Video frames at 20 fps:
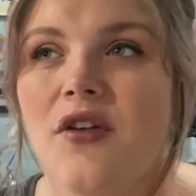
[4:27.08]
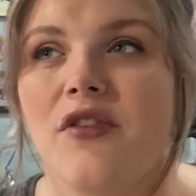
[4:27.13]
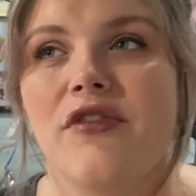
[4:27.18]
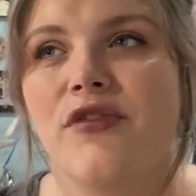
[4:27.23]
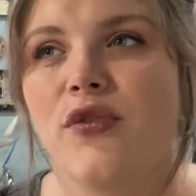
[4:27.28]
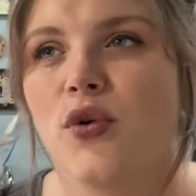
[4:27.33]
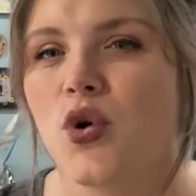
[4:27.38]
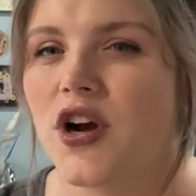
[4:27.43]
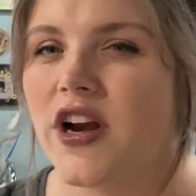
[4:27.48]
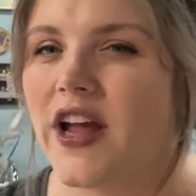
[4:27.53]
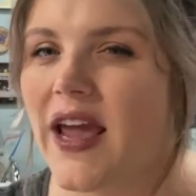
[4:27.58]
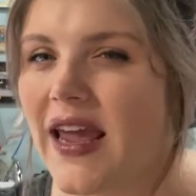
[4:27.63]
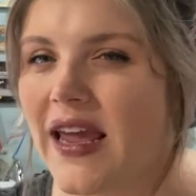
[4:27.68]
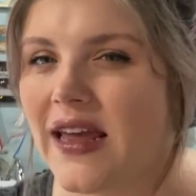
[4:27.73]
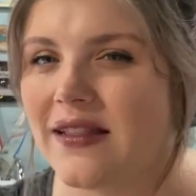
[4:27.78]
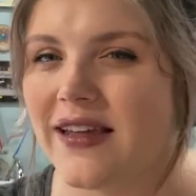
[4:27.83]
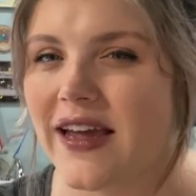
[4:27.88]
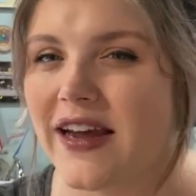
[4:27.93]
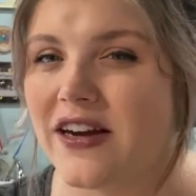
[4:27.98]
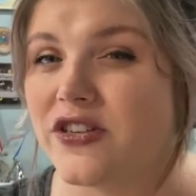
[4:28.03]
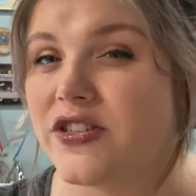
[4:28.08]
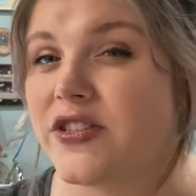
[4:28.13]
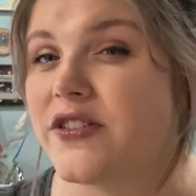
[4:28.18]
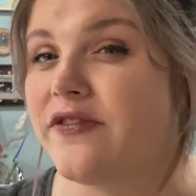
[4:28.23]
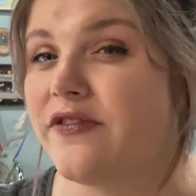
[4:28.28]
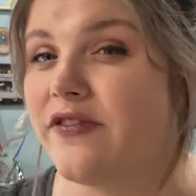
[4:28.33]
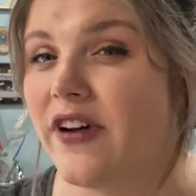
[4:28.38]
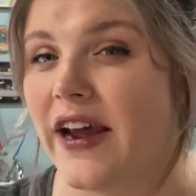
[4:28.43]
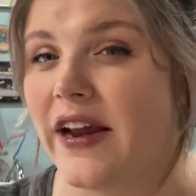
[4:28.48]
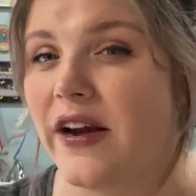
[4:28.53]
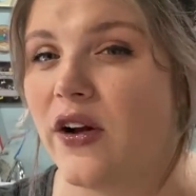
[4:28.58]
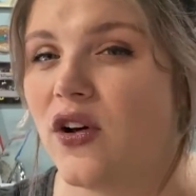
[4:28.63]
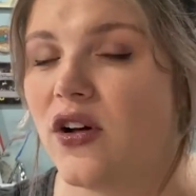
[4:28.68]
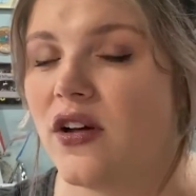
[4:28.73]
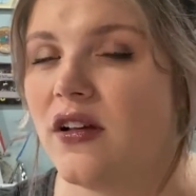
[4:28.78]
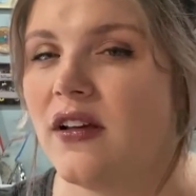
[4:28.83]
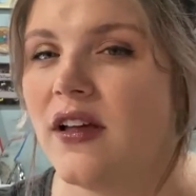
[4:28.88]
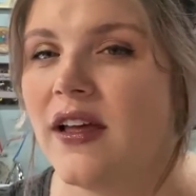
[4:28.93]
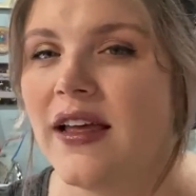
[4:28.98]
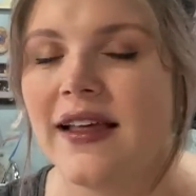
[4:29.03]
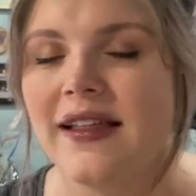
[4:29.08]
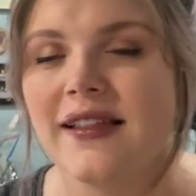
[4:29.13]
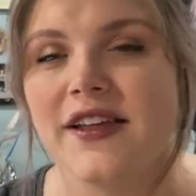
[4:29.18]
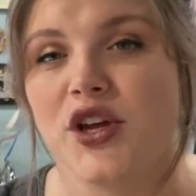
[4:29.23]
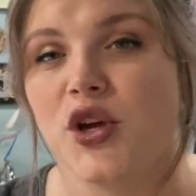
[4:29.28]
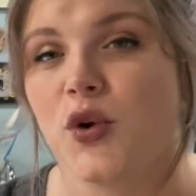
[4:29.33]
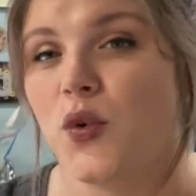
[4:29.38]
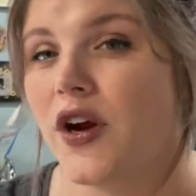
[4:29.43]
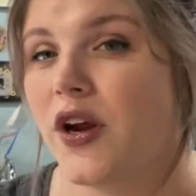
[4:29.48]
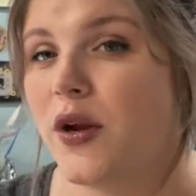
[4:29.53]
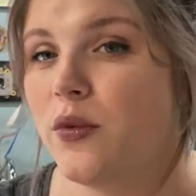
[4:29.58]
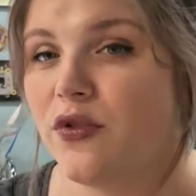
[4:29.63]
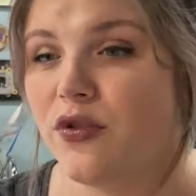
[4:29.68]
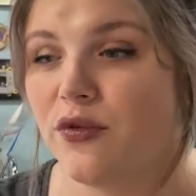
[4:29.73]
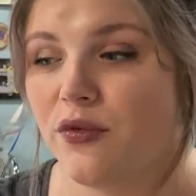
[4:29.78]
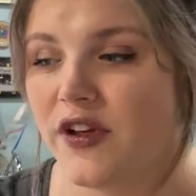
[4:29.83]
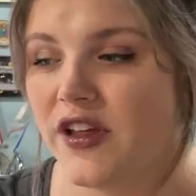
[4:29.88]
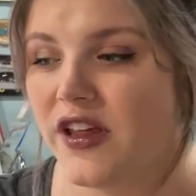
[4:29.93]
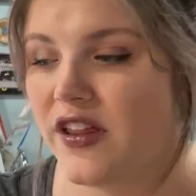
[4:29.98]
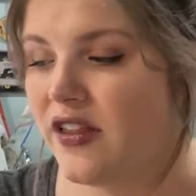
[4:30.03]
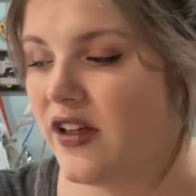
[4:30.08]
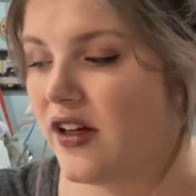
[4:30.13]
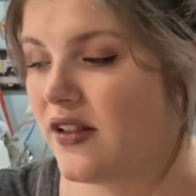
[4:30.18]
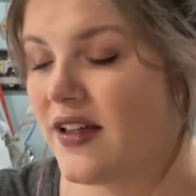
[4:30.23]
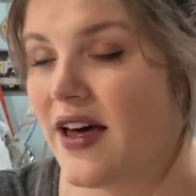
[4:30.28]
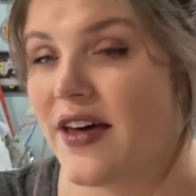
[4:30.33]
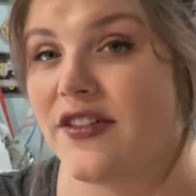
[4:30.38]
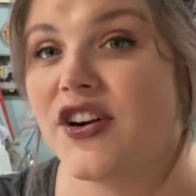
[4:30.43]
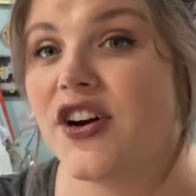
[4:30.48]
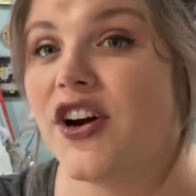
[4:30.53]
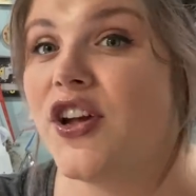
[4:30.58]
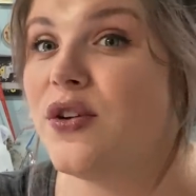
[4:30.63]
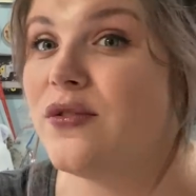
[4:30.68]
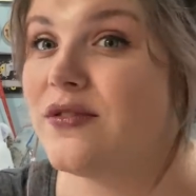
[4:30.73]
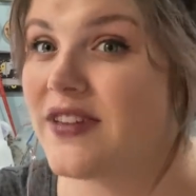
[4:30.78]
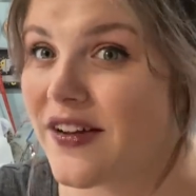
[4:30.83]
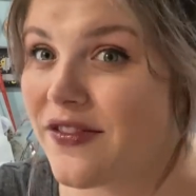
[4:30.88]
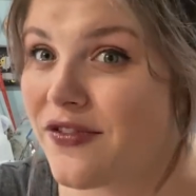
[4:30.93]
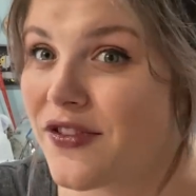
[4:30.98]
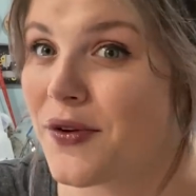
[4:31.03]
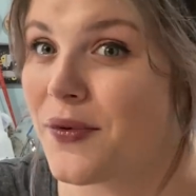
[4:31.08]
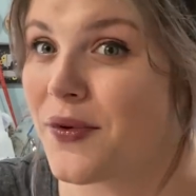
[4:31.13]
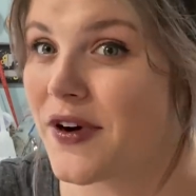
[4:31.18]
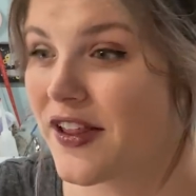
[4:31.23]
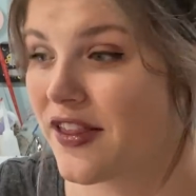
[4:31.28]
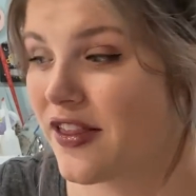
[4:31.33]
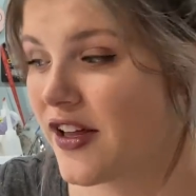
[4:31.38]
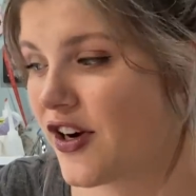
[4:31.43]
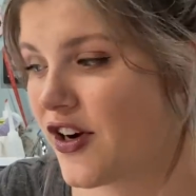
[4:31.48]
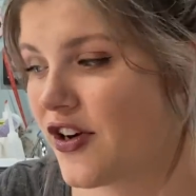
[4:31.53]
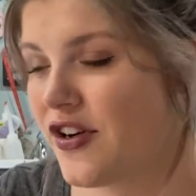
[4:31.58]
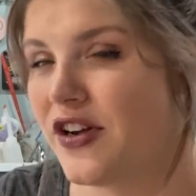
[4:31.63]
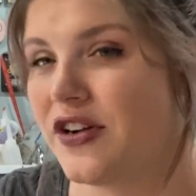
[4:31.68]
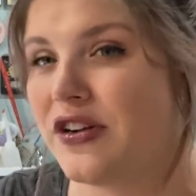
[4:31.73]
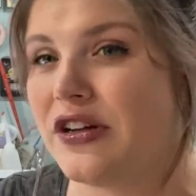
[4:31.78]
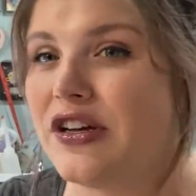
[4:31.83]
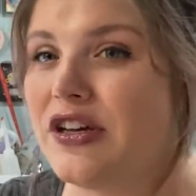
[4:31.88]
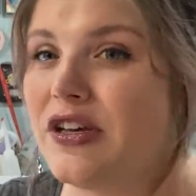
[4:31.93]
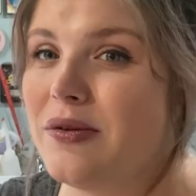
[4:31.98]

four to eight layers of vinyl, like you're working with really thick leather, you definitely want a thicker needle.